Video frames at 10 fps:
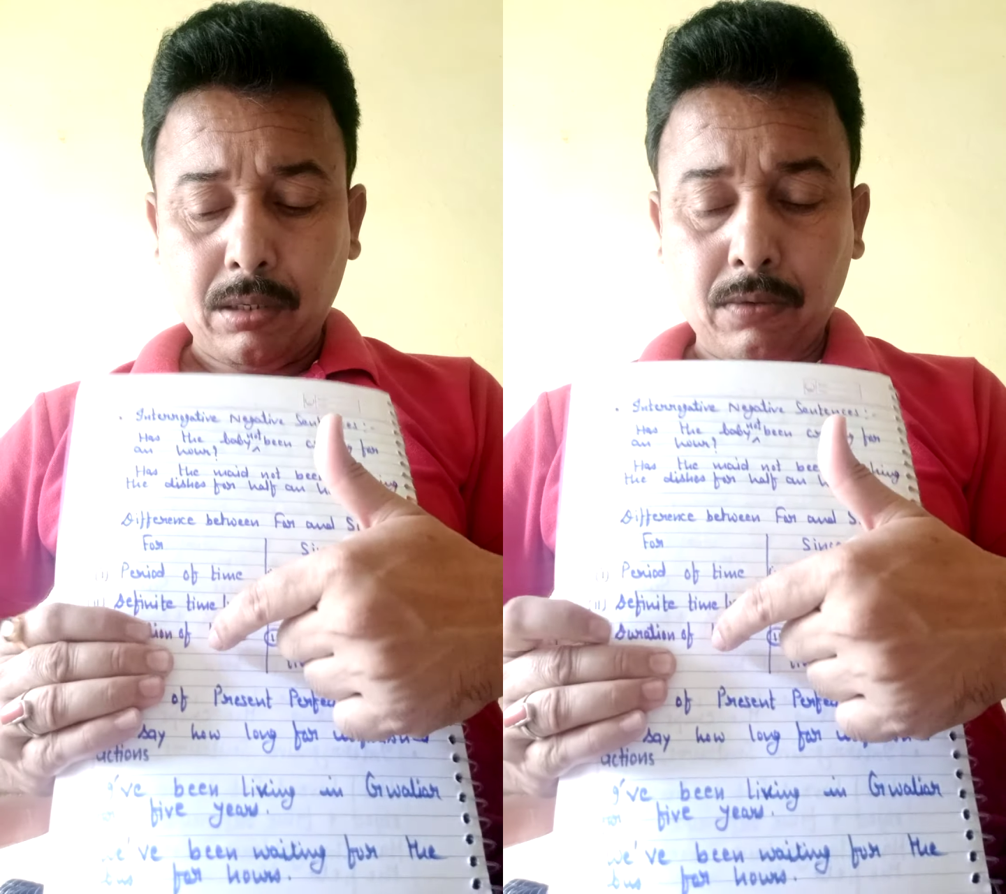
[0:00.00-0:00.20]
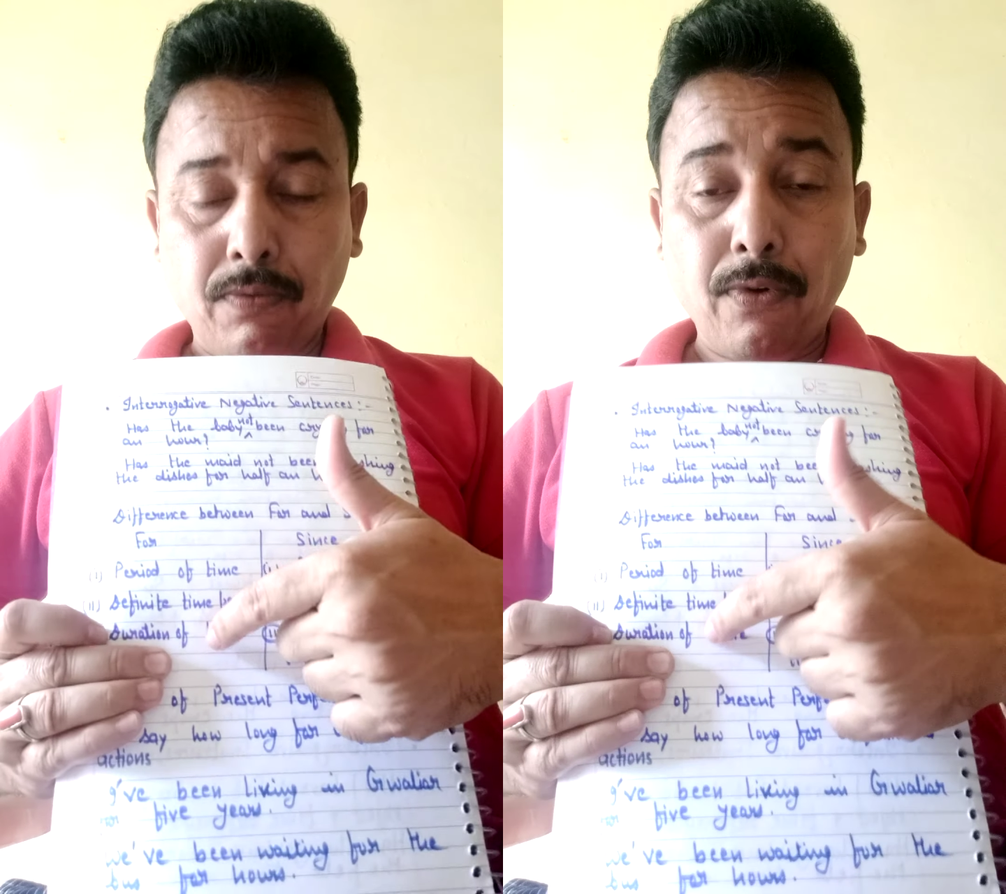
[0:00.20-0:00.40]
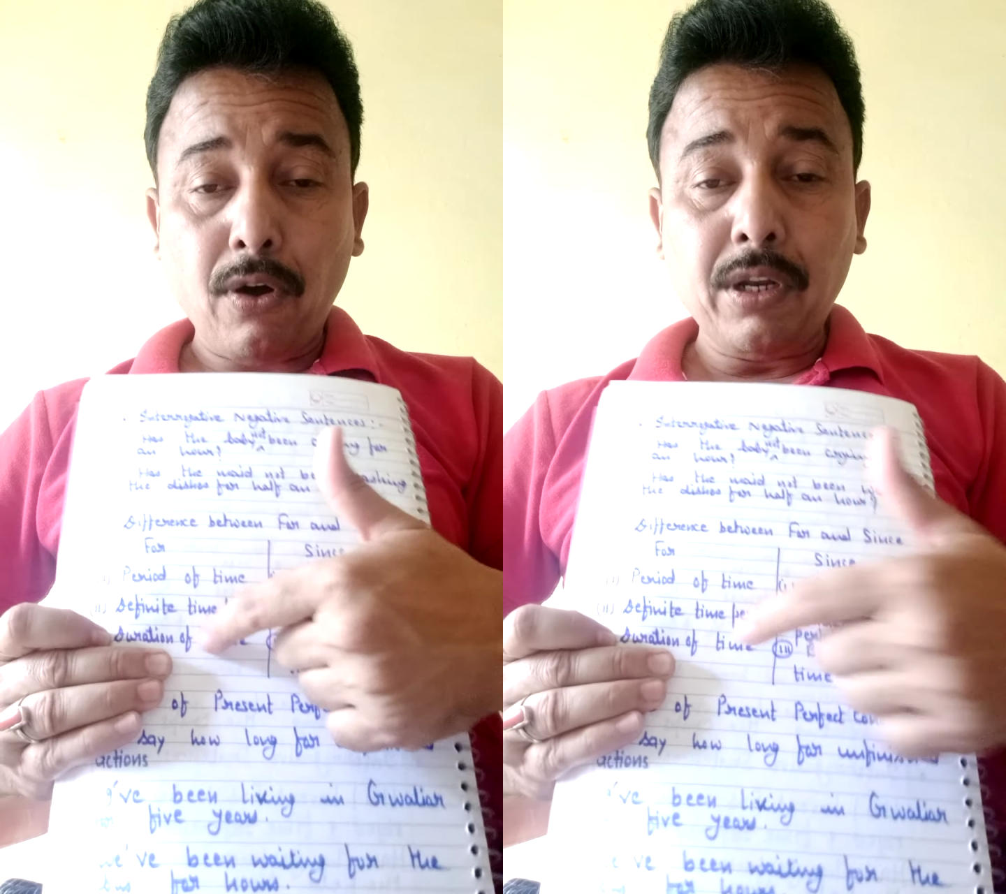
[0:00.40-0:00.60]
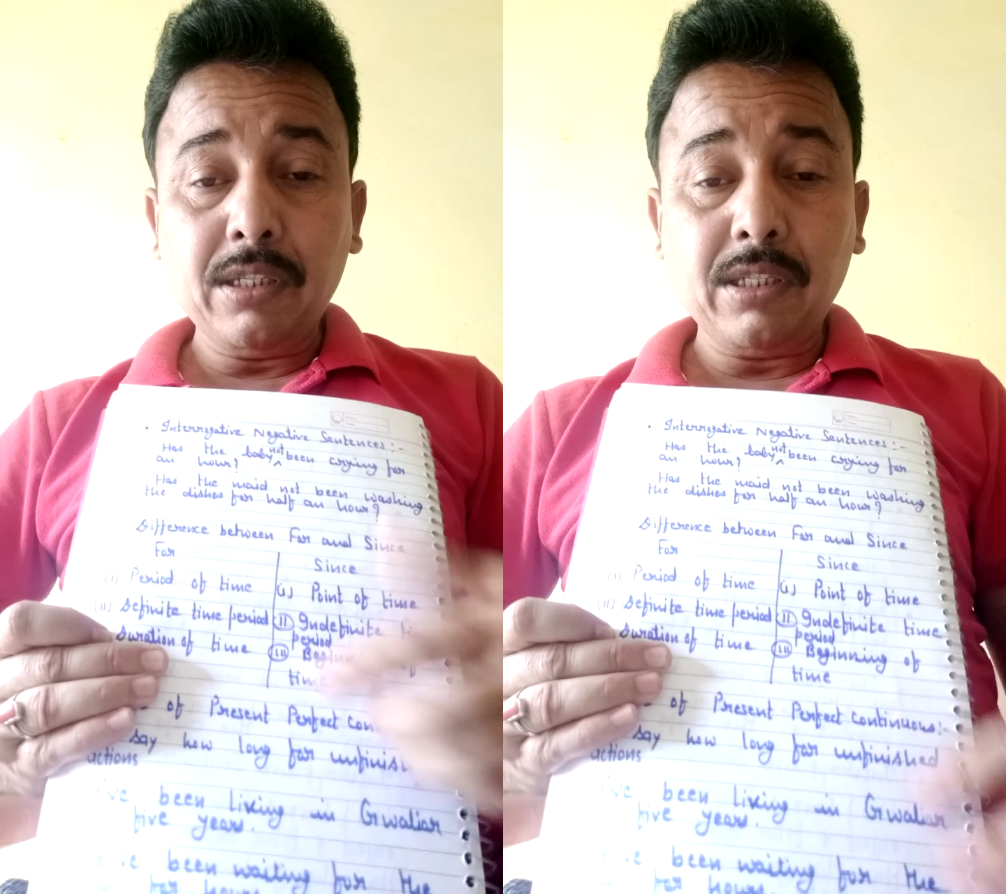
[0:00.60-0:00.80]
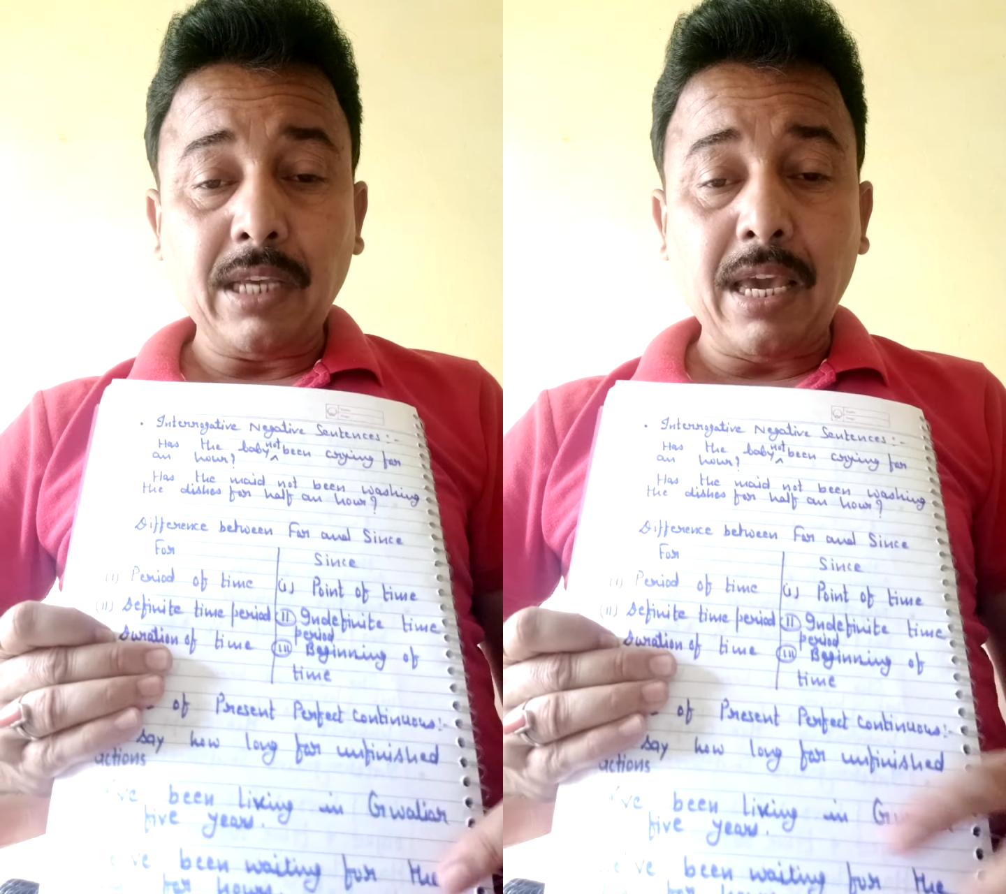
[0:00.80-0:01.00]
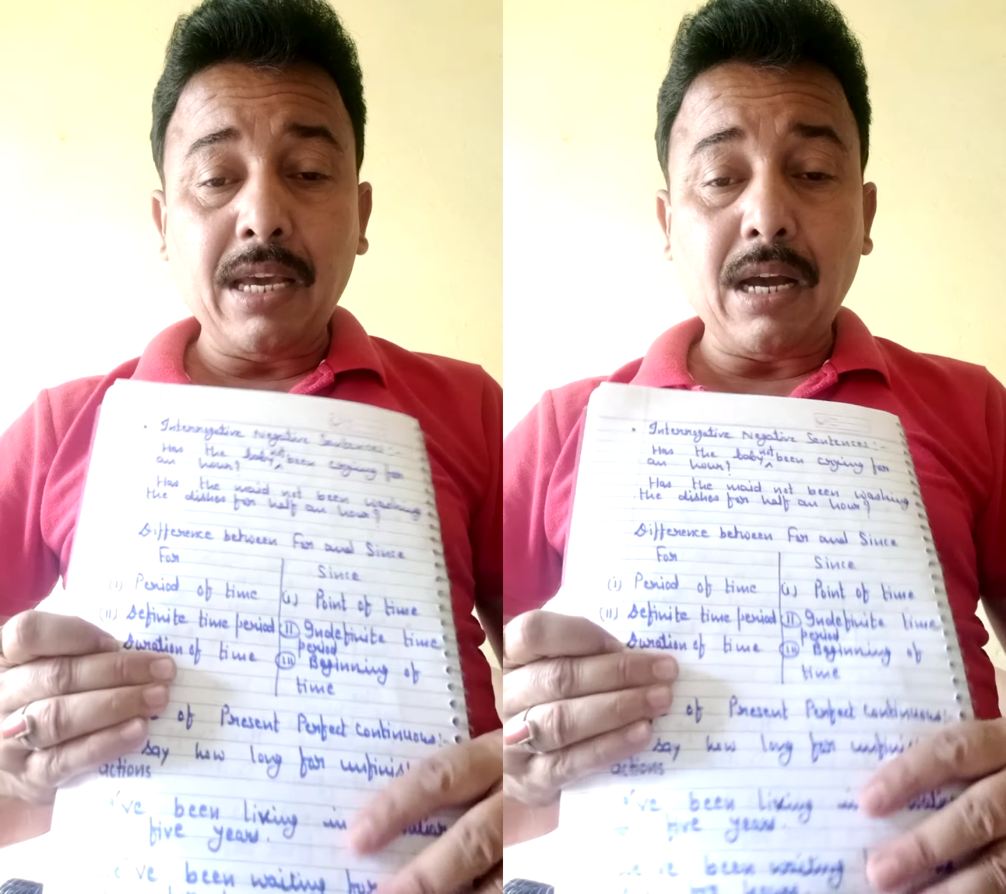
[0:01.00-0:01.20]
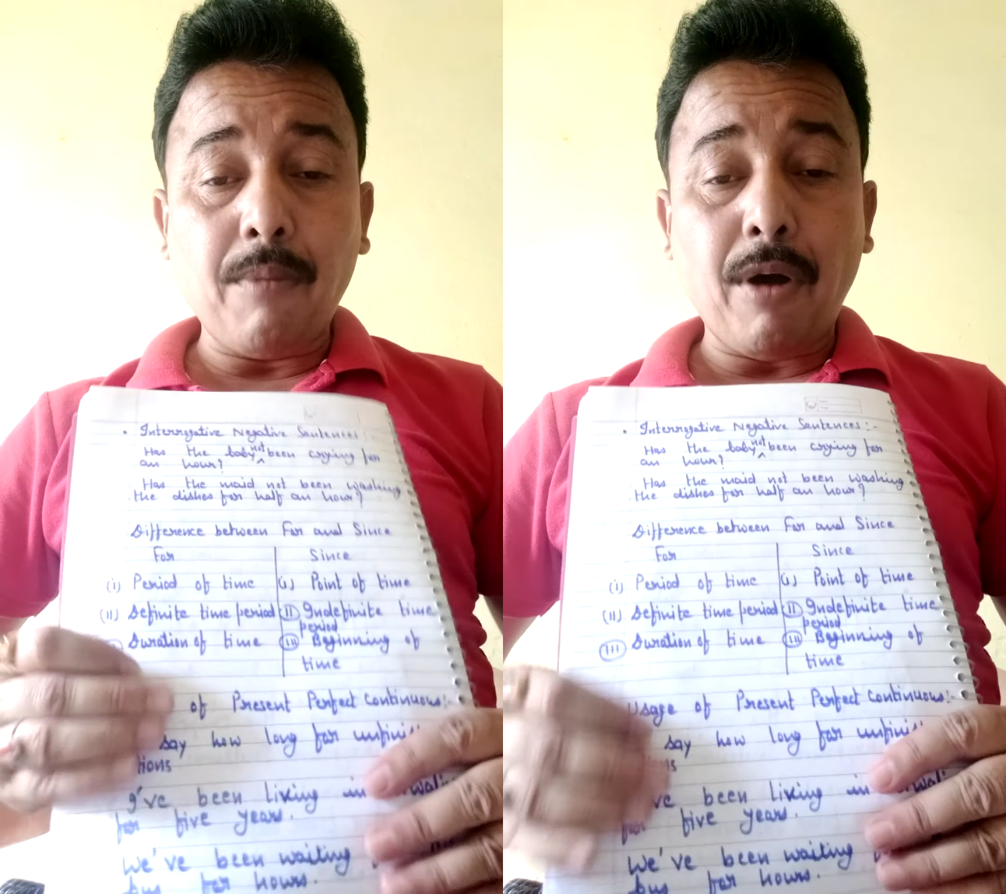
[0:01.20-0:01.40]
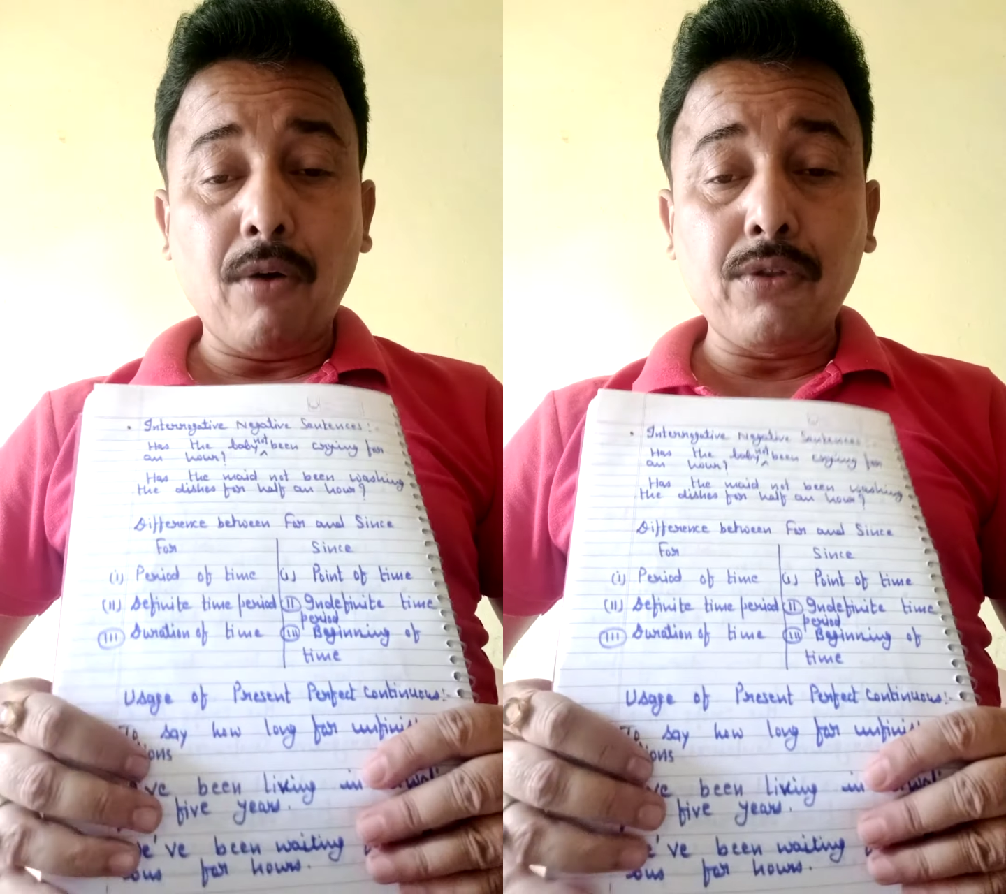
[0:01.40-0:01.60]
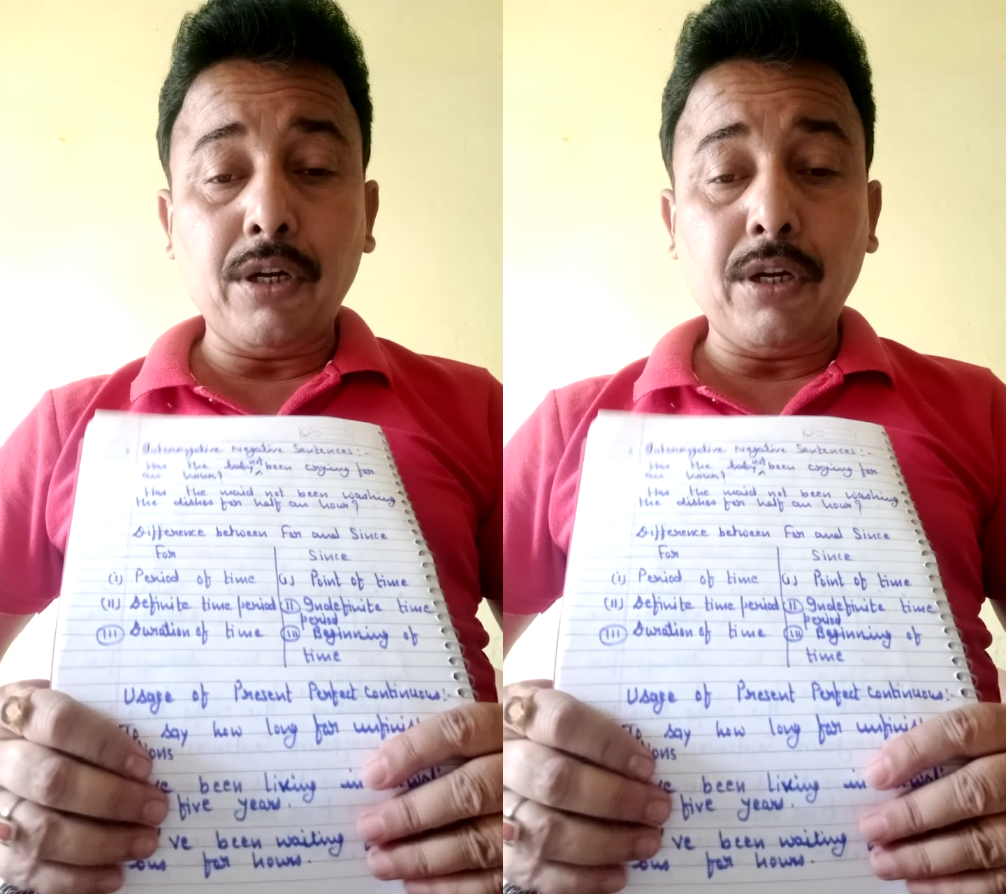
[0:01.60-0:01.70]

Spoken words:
For is saying about